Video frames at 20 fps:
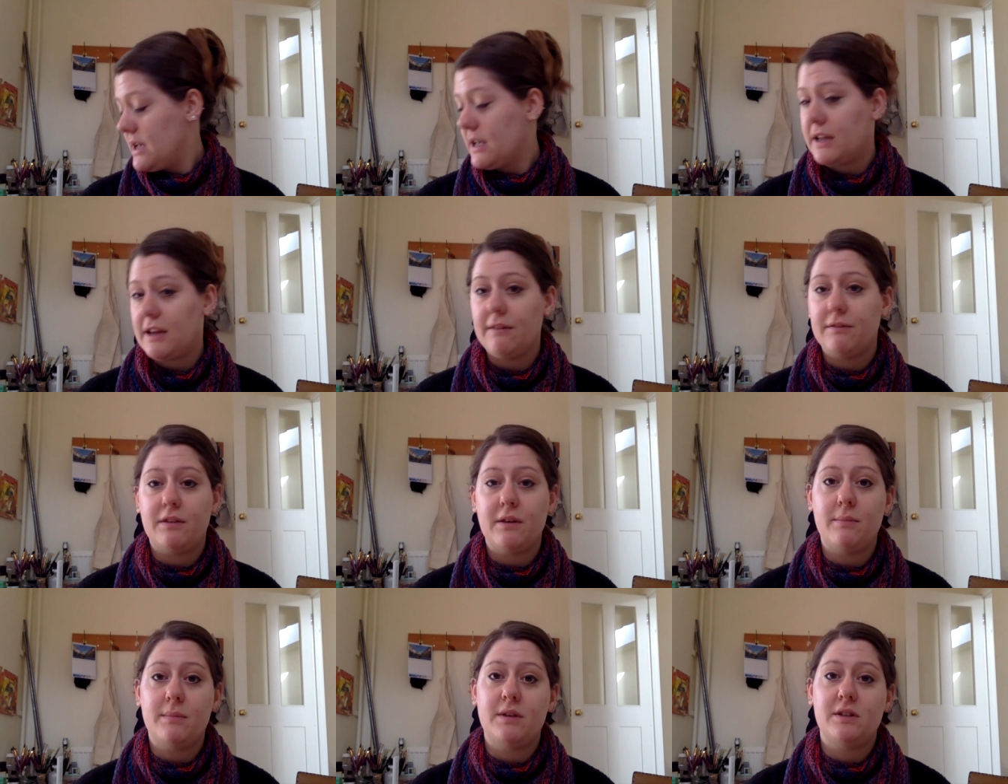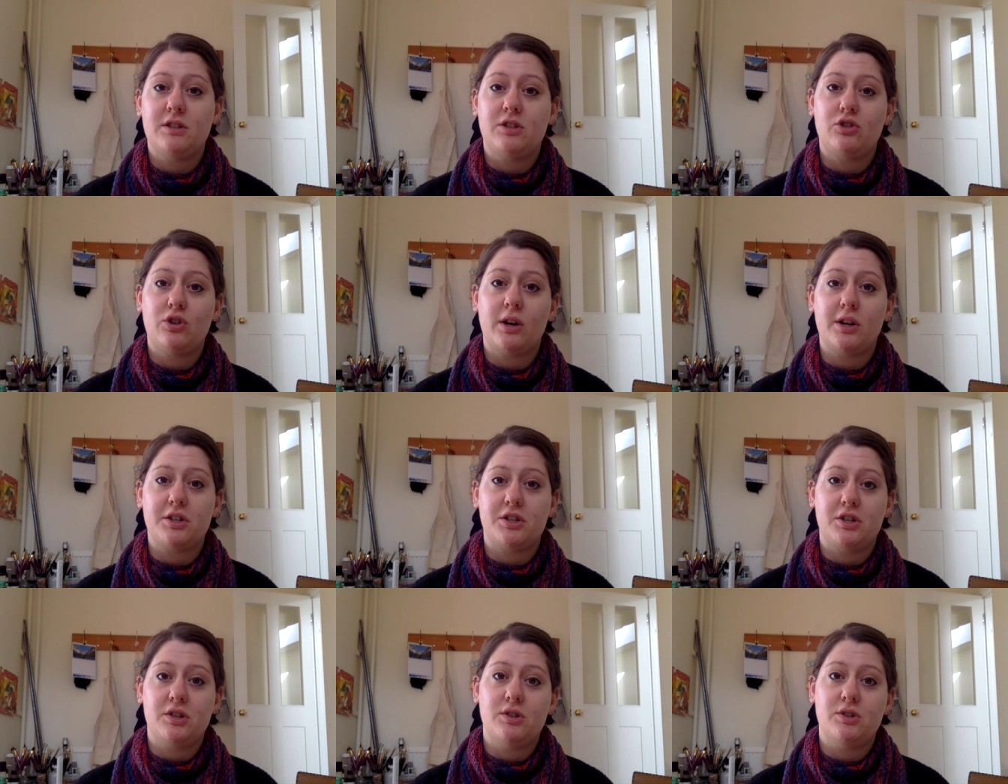give them
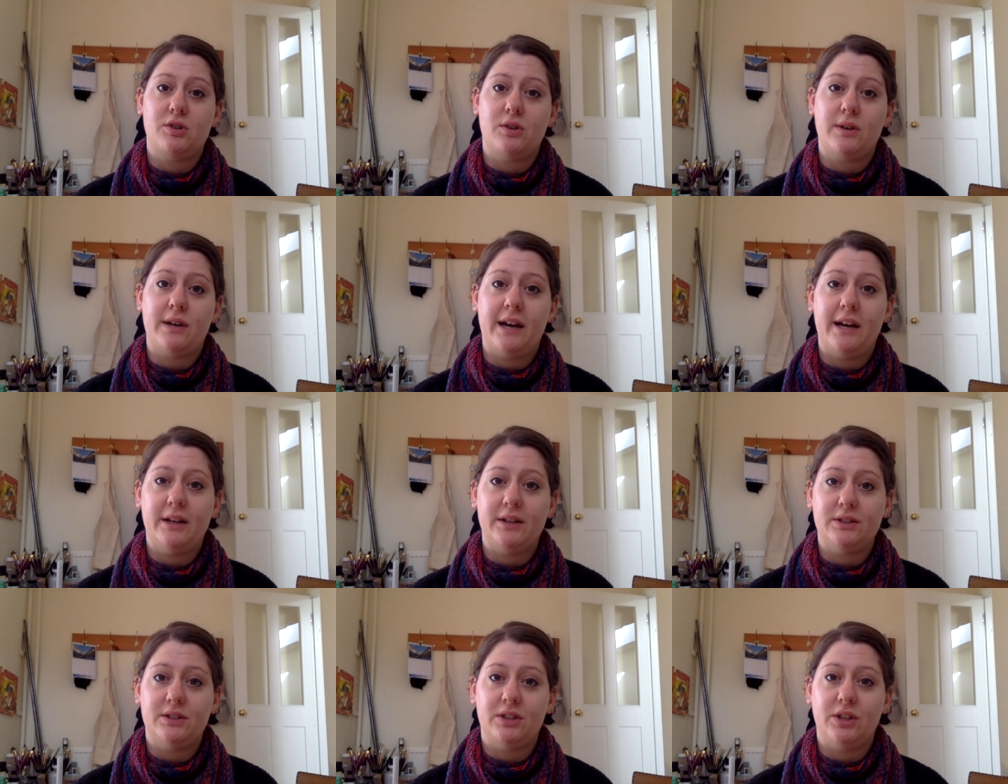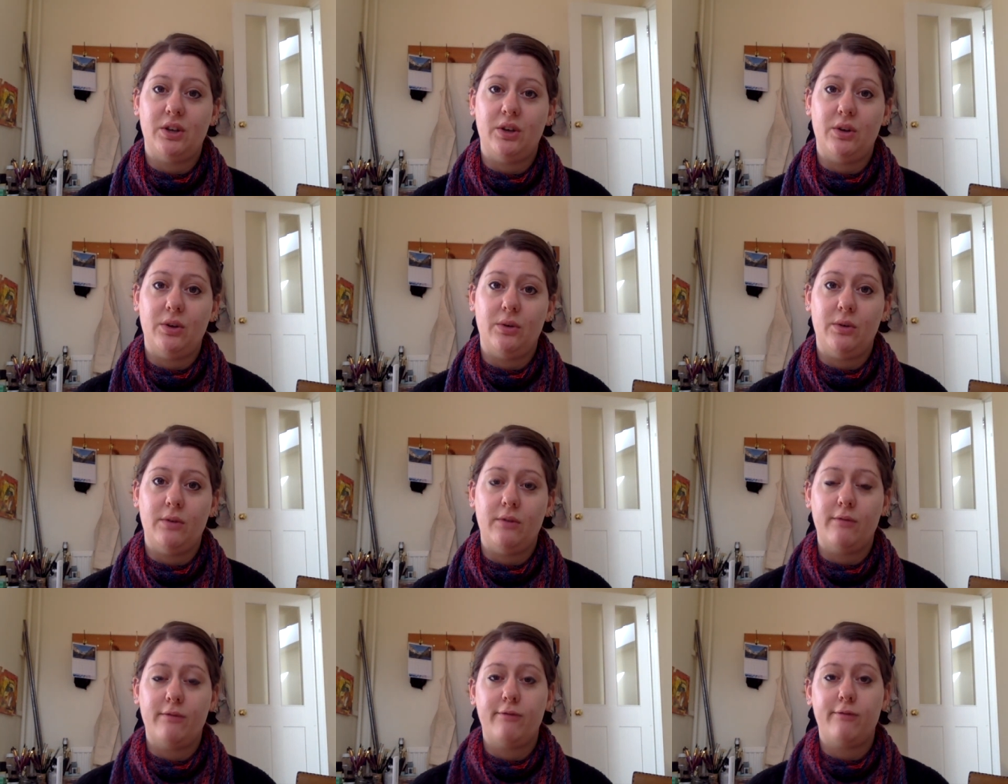instructions on how
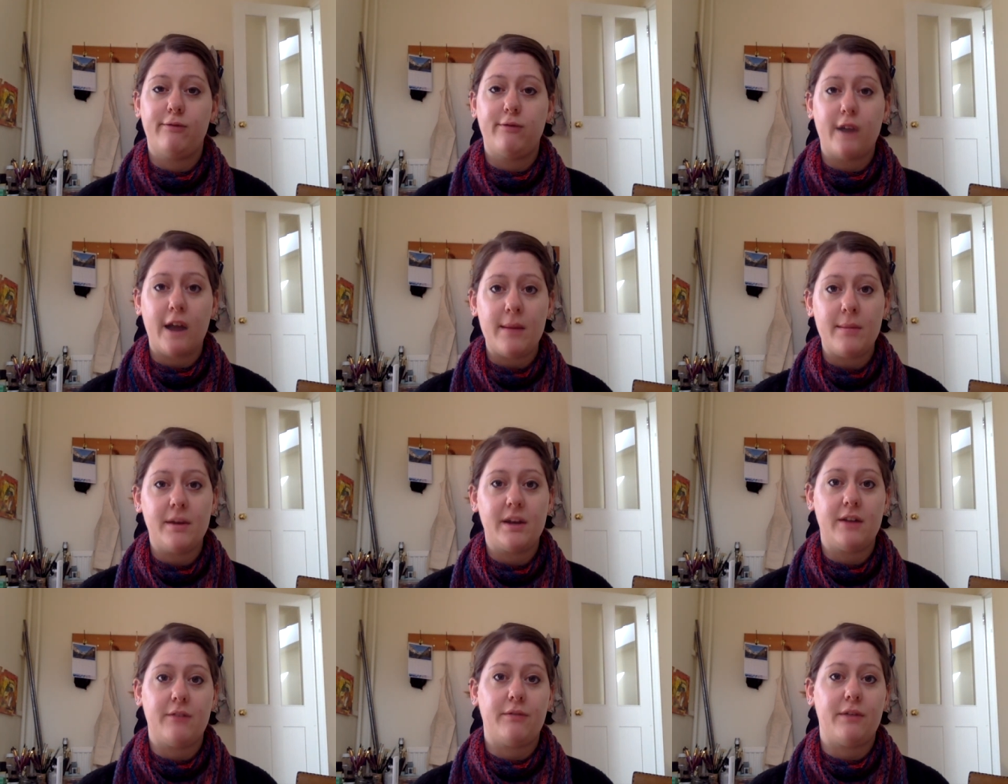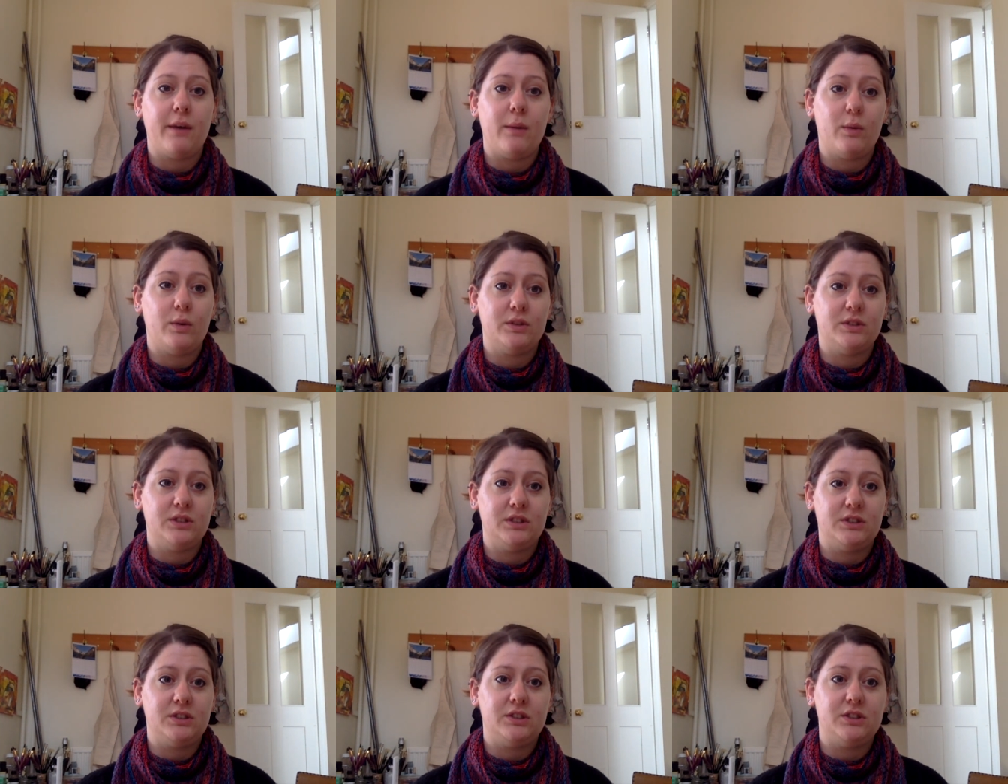to frame it if they
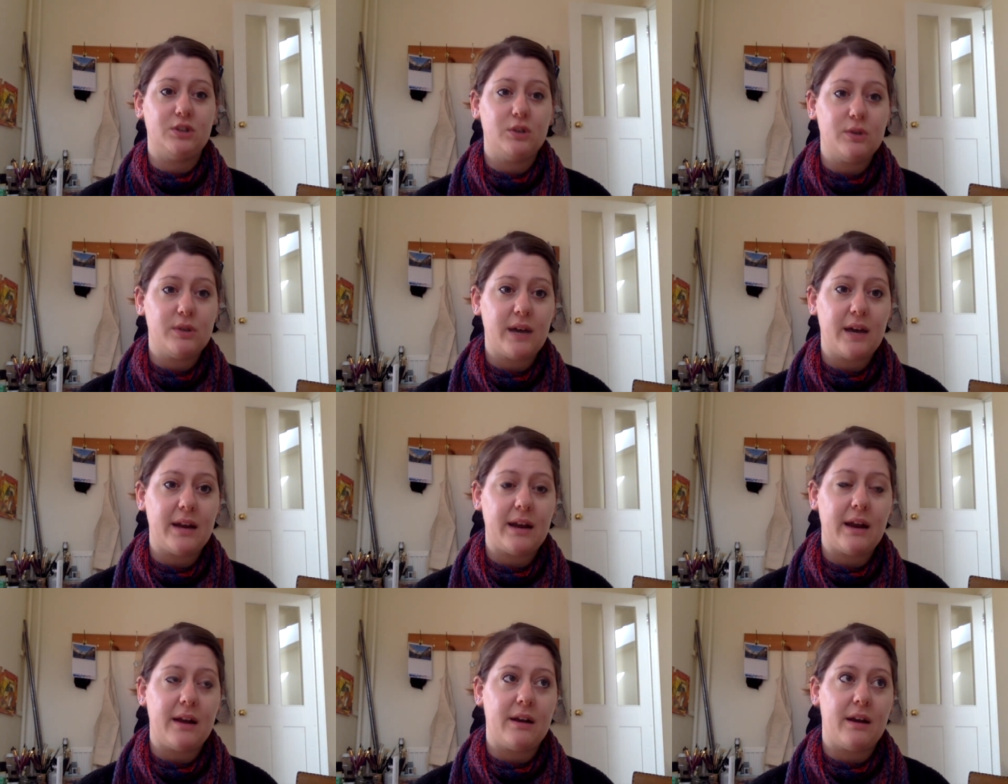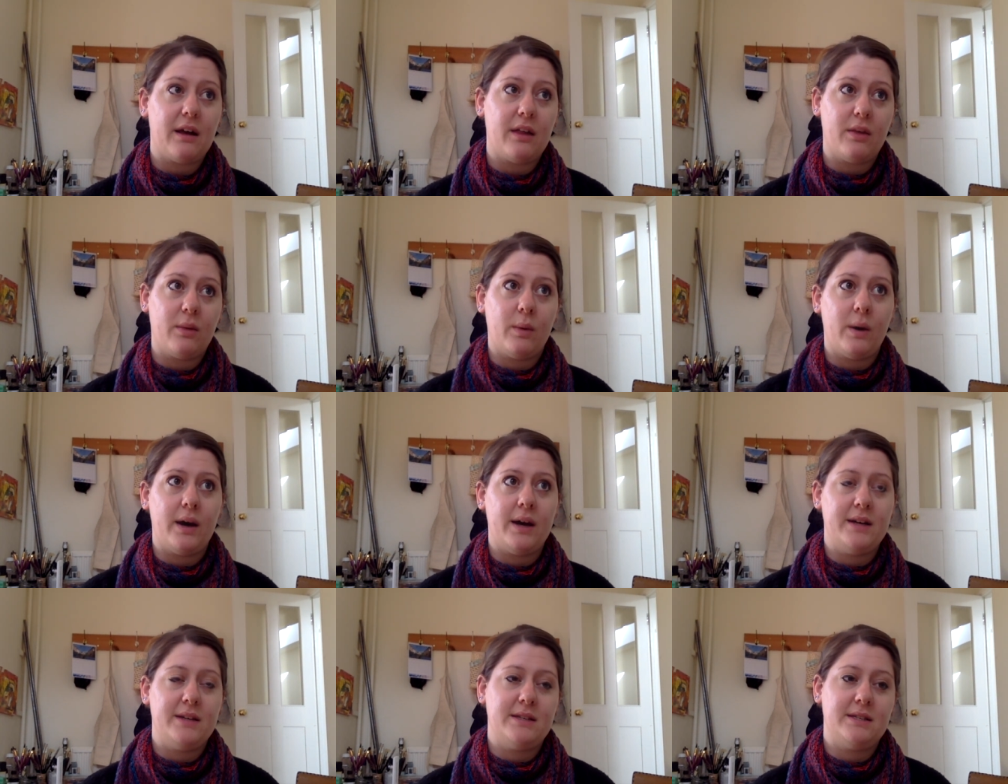wanted to do that and
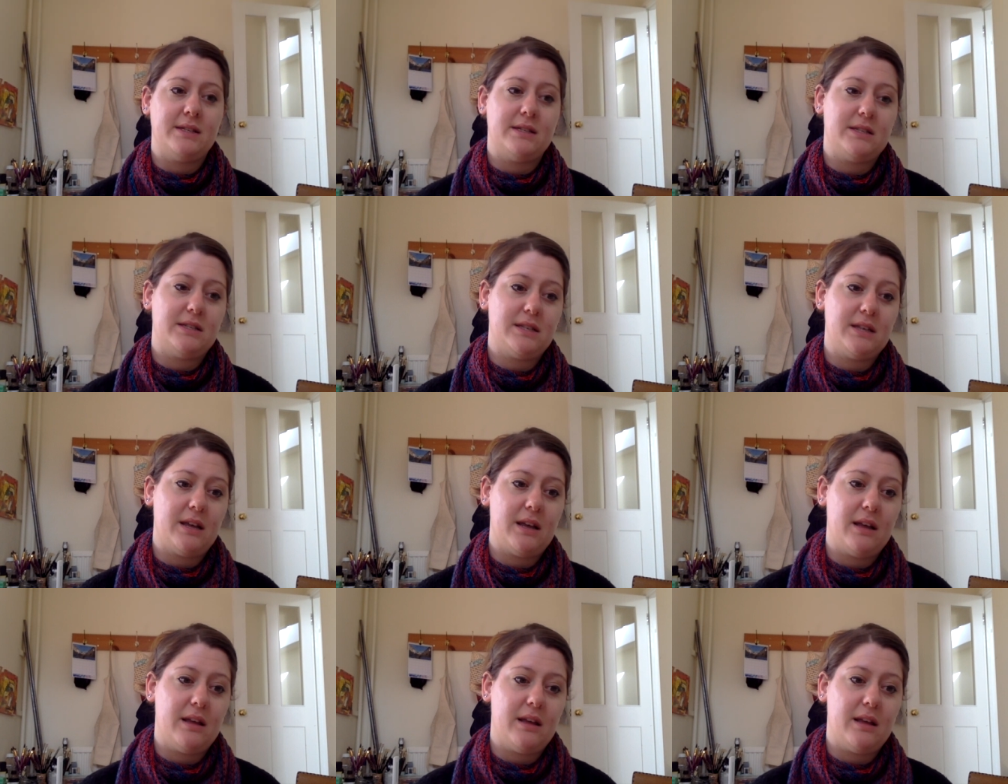otherwise